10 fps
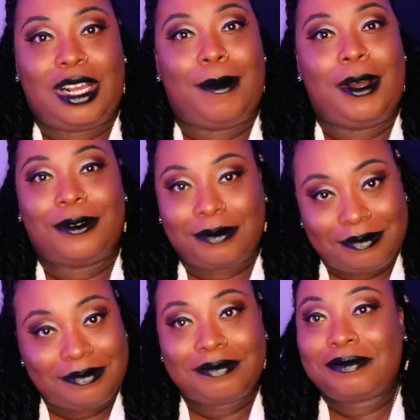come on.
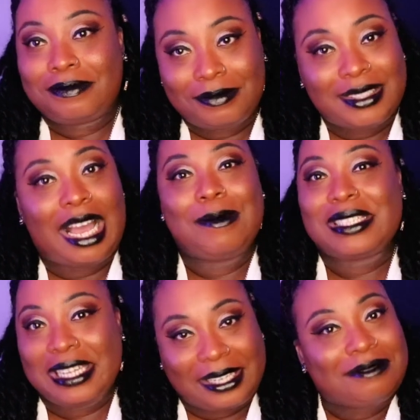Time is
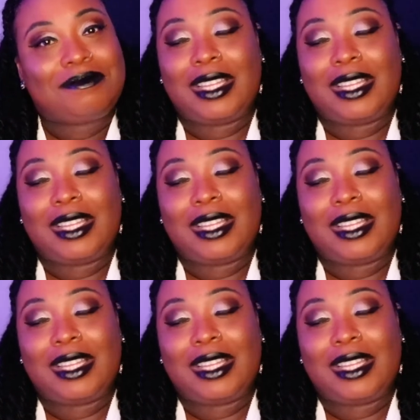ticking.